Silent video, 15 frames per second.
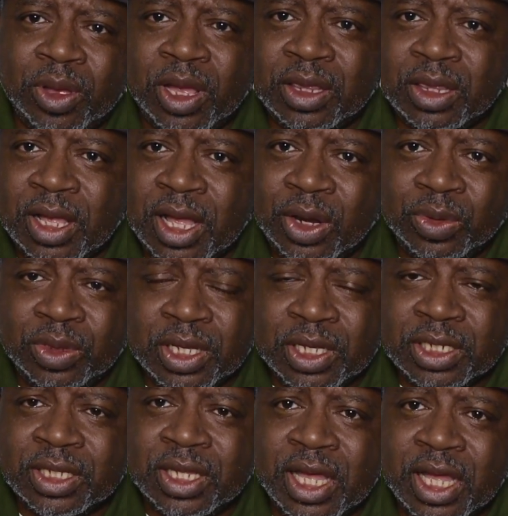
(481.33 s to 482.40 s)
I don't think
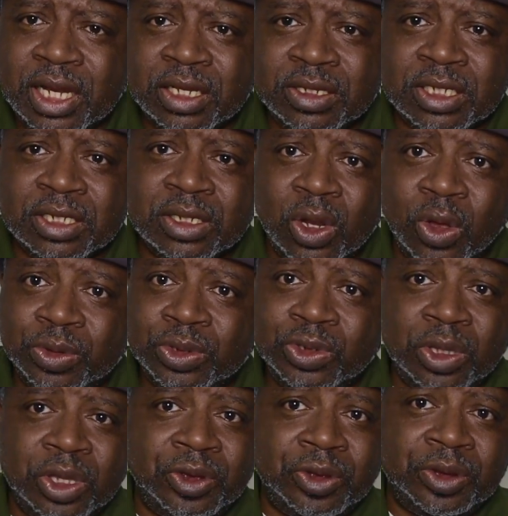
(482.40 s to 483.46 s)
it's that. It's just as long as
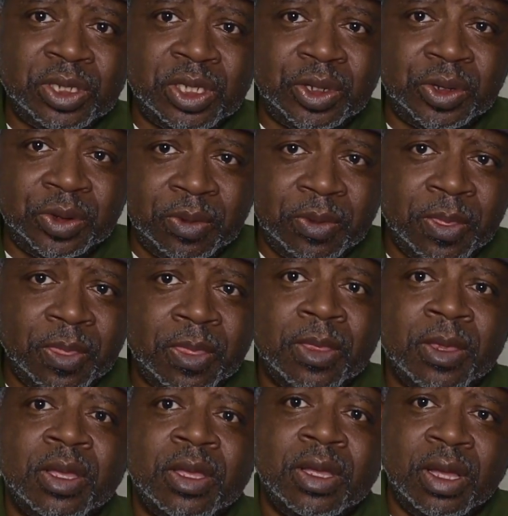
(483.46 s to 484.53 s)
you're there a year,
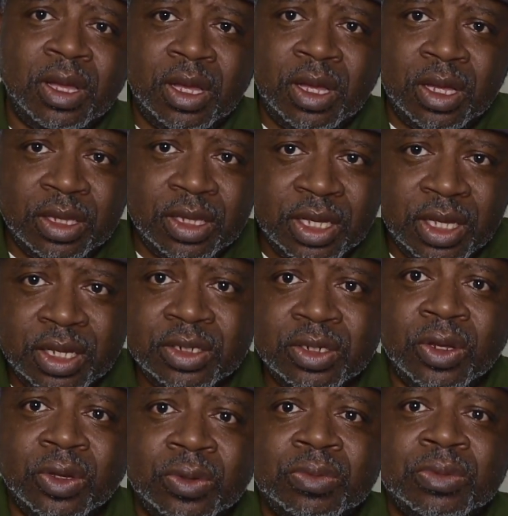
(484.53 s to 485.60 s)
then,
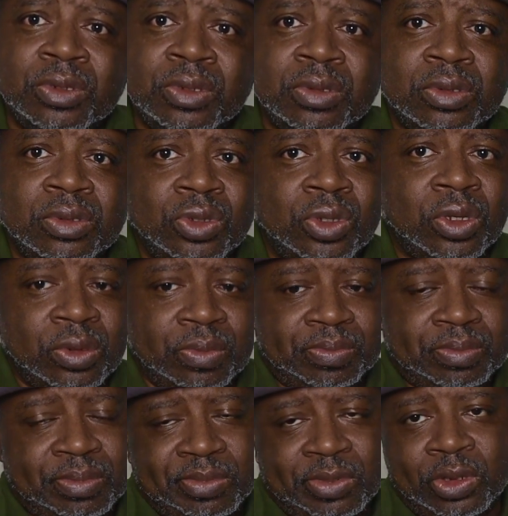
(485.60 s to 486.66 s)
you could
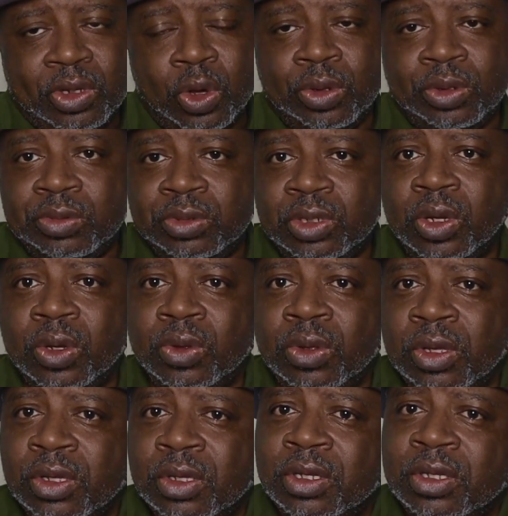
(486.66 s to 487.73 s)
go and,
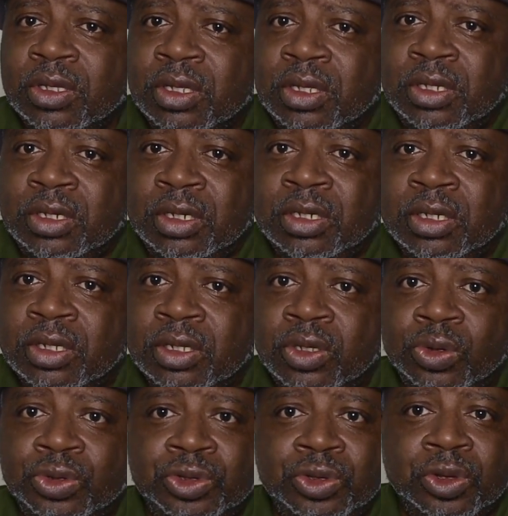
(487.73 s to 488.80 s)

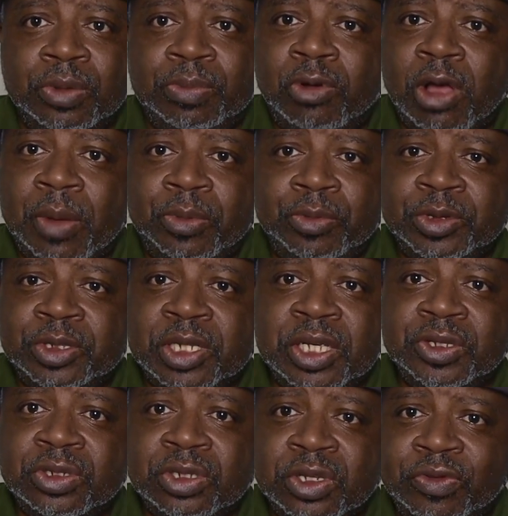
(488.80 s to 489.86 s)
go do your proper
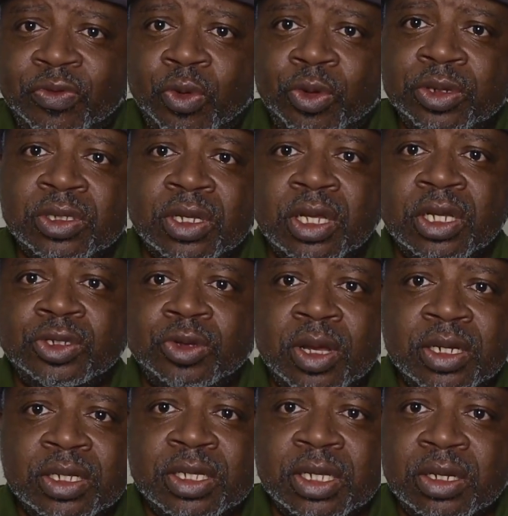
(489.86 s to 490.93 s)
procedures as far as
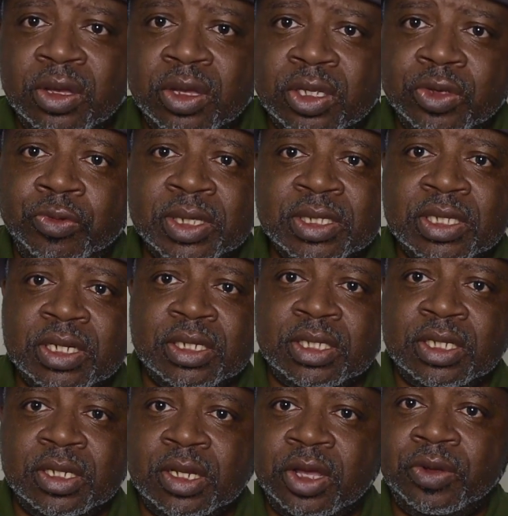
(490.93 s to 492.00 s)
trying to get your
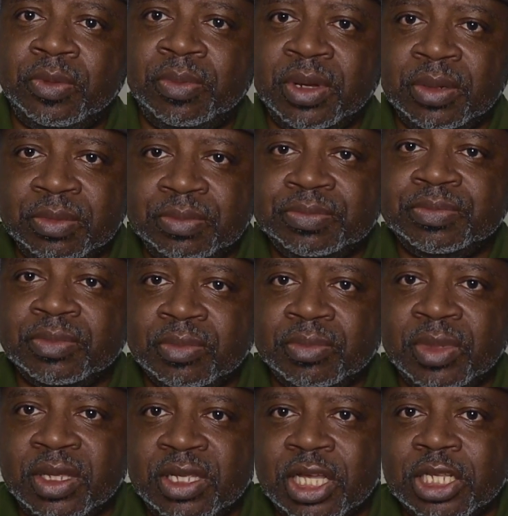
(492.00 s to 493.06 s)
residency there. But
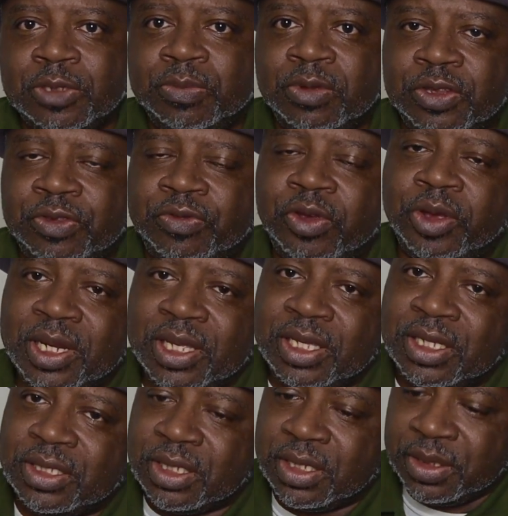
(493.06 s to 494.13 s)
yes, it's fairly
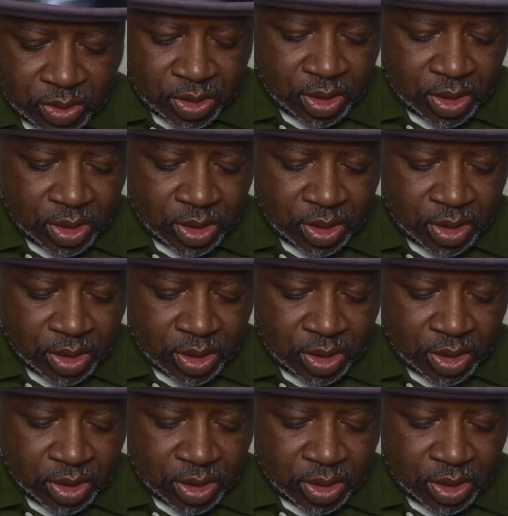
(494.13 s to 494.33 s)
easy.